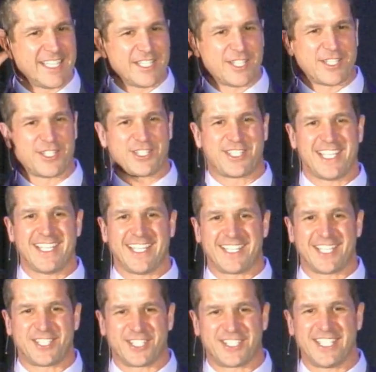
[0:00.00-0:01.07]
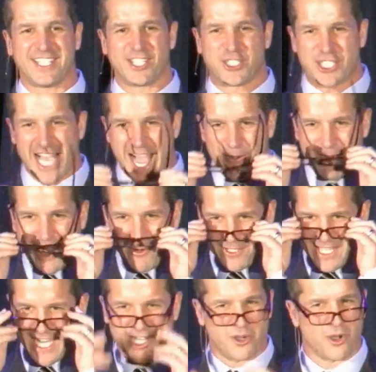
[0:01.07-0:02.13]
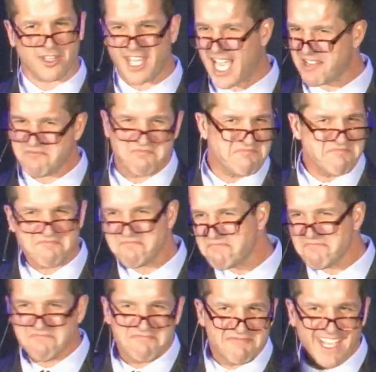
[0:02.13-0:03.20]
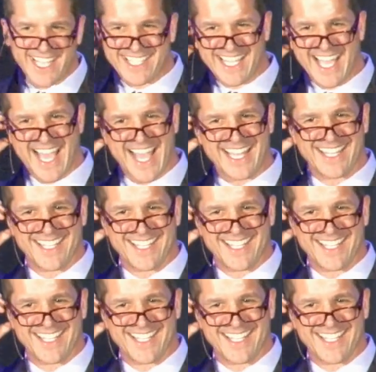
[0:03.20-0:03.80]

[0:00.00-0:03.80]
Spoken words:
Did you see that? Did you see the shot when I was like going like that?